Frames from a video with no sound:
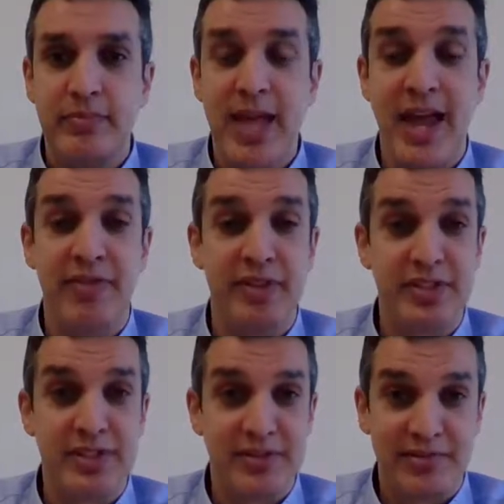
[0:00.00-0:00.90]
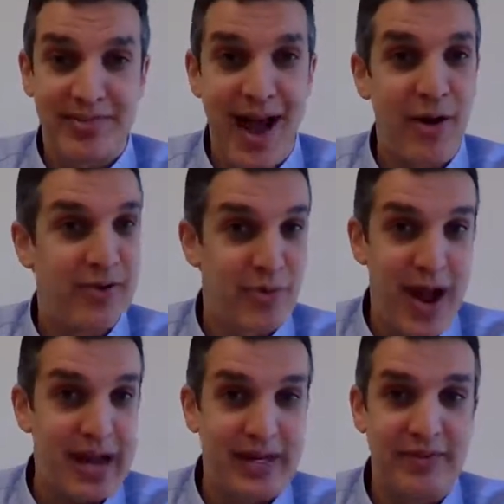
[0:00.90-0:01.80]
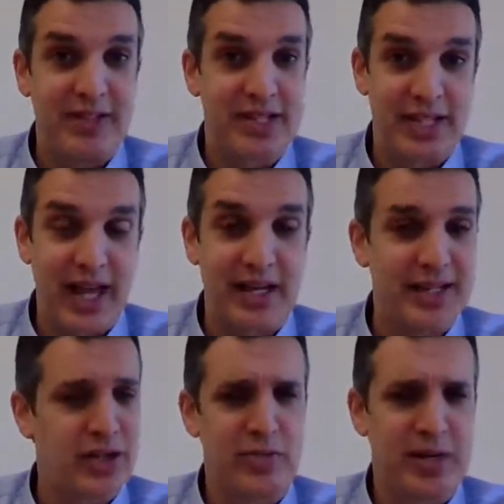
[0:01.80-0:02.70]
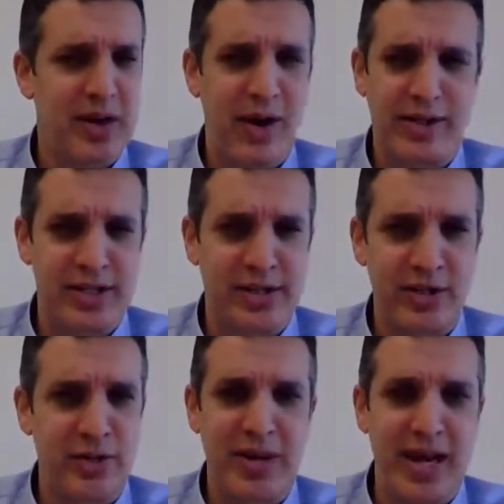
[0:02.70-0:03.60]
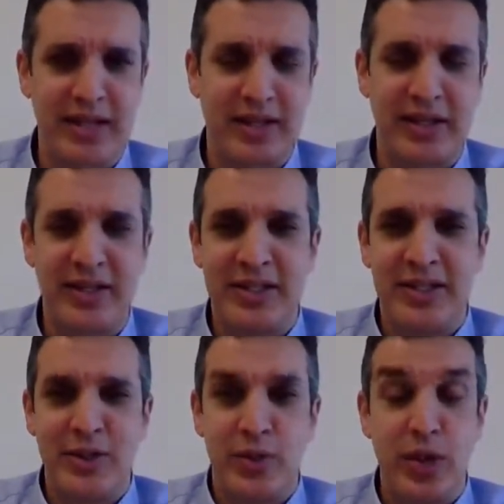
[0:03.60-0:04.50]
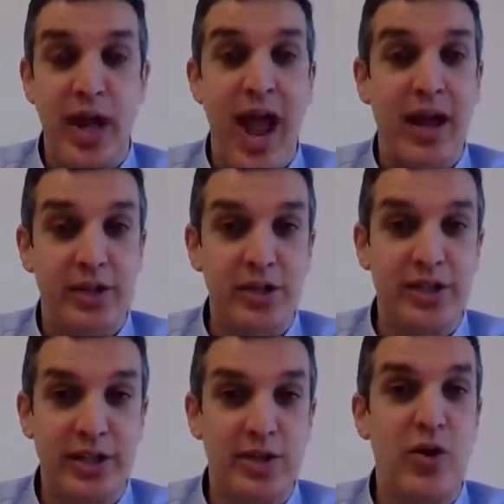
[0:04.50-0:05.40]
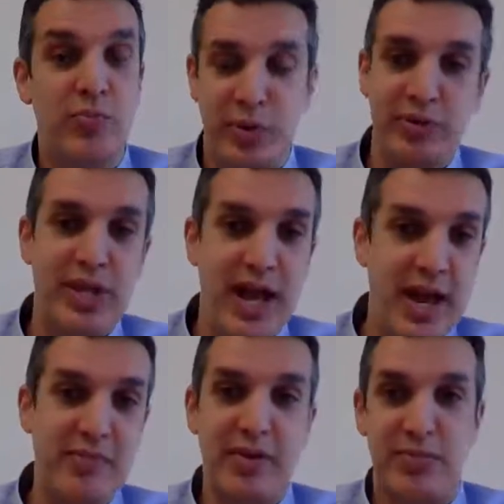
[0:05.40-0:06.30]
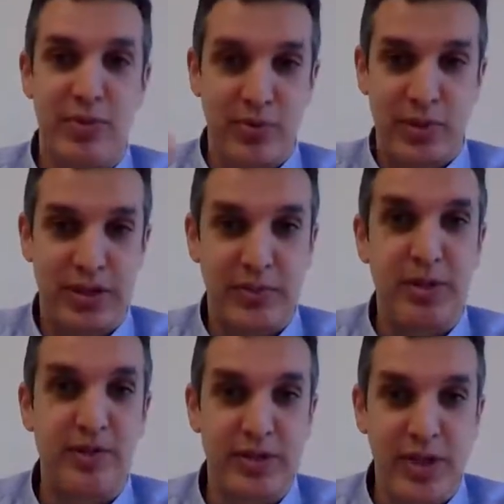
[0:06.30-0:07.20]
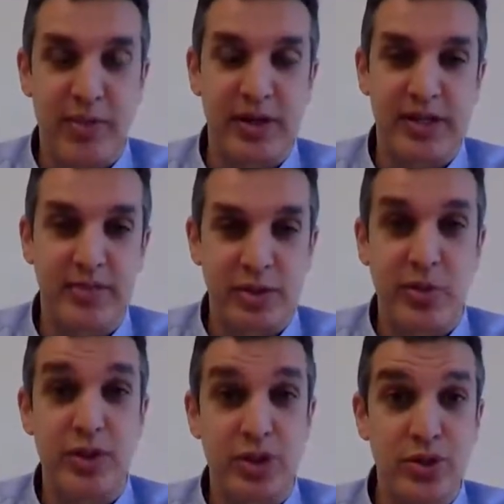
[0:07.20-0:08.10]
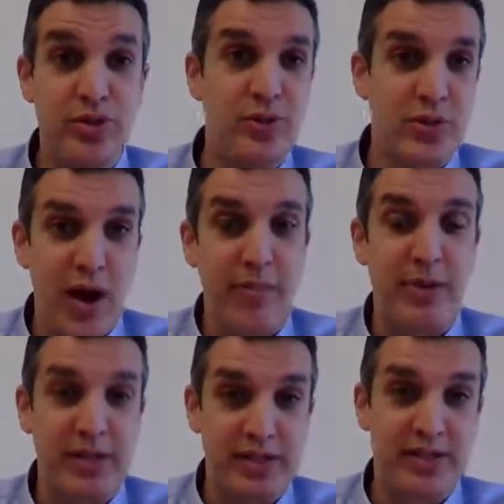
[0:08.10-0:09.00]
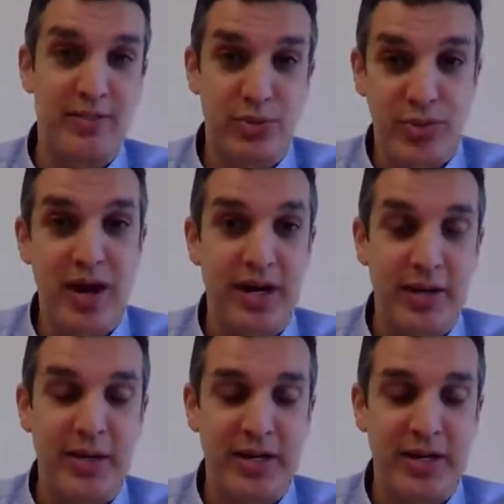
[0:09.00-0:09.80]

And if it's out of whack, even the slightest, it could be a hard disk, it could be anything. We actually don't boot that, and we boot with the previous operating system. There's always 2 operating systems running,